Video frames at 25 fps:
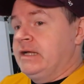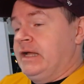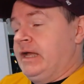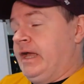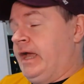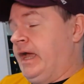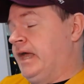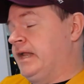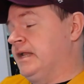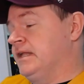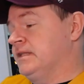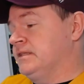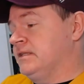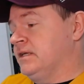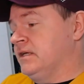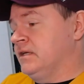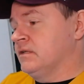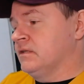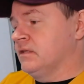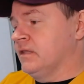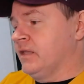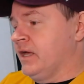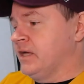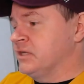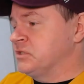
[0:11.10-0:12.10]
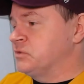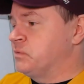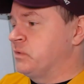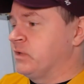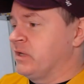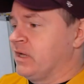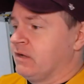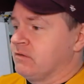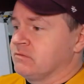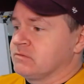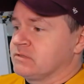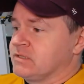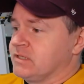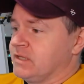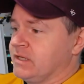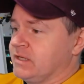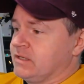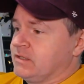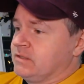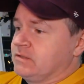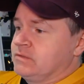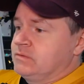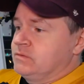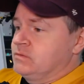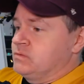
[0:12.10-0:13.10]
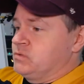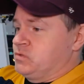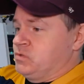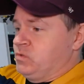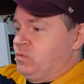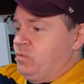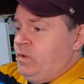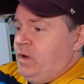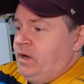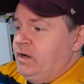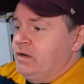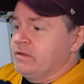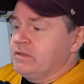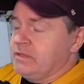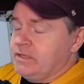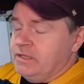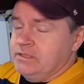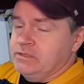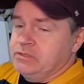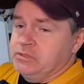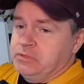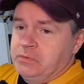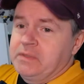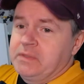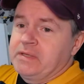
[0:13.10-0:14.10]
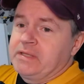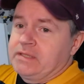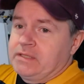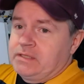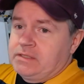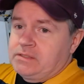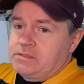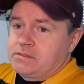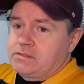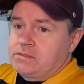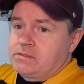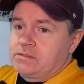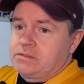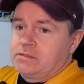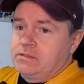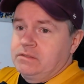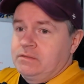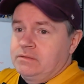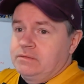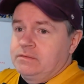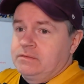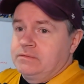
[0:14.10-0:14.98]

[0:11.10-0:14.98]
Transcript: And at the end of last week, I was like, so why are they doing this?